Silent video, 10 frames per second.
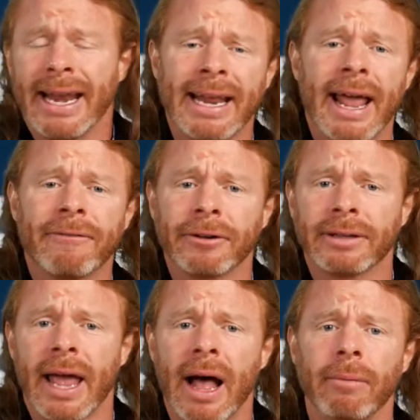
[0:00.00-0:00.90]
In an
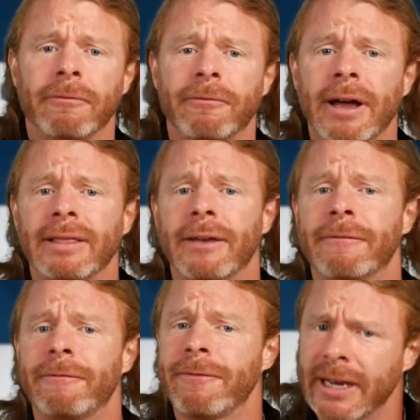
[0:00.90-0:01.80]
effort to help fight the
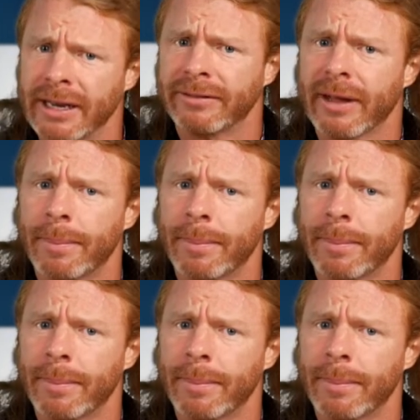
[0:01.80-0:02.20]
fitness